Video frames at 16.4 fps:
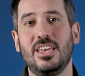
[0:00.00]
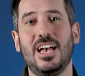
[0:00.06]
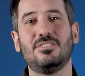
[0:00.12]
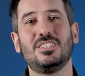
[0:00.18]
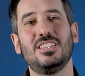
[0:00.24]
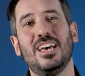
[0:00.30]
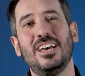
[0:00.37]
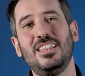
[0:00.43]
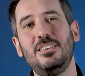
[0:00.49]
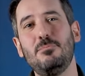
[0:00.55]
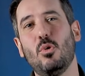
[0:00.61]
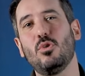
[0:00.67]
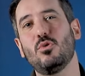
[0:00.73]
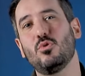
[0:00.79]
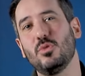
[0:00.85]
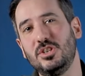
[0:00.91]
They have slightly
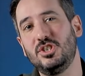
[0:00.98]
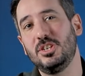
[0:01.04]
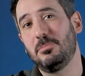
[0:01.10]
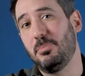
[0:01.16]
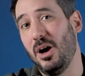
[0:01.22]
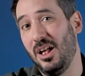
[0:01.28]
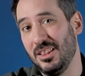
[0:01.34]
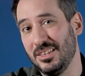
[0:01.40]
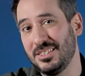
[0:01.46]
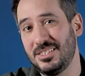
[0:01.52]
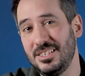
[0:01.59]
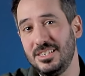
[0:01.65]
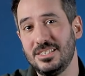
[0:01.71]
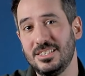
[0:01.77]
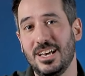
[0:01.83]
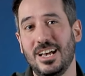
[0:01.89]
more rigid
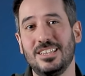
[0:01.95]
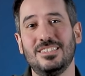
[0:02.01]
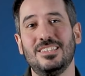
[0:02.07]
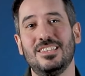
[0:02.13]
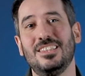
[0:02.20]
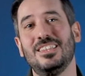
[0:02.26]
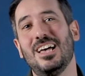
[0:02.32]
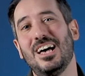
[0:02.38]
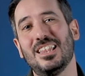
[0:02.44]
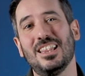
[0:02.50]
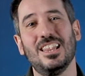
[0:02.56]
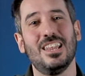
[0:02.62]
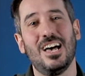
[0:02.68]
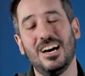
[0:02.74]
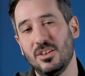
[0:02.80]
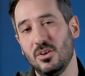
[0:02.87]
policies and not a
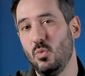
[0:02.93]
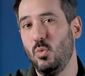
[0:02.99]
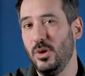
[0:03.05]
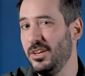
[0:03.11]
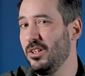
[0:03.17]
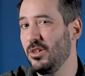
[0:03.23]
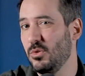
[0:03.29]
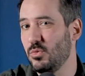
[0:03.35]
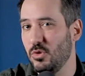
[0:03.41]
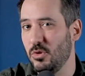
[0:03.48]
lot of wiggle